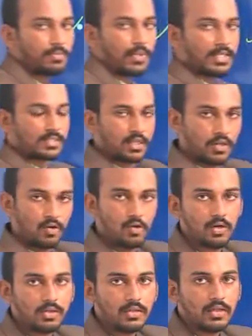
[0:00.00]
place the
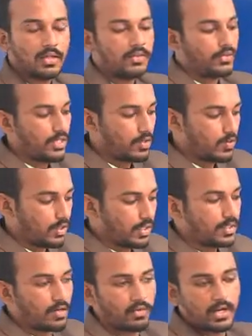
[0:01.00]
load, then only
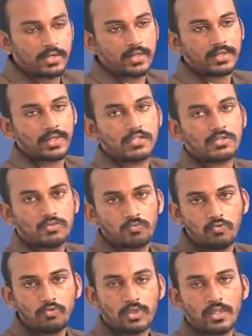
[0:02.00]
the water tries to
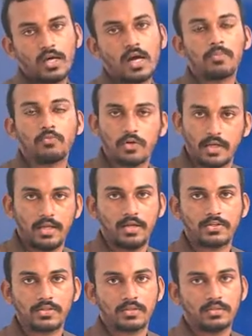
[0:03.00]
move in the upward
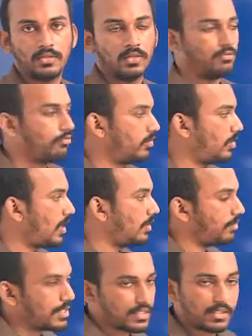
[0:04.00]
direction. If you do not
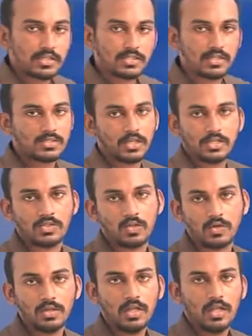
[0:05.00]
place any surcharge
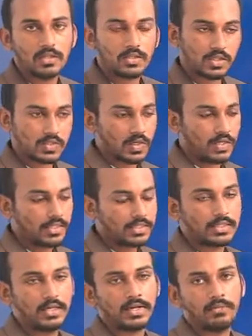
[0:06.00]
load, the soil
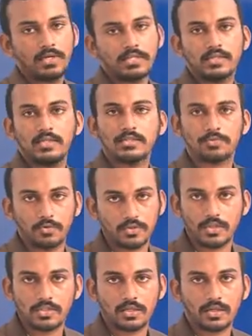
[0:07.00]
still remains in its
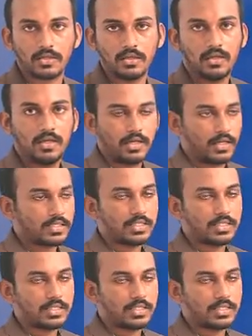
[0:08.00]
position. It does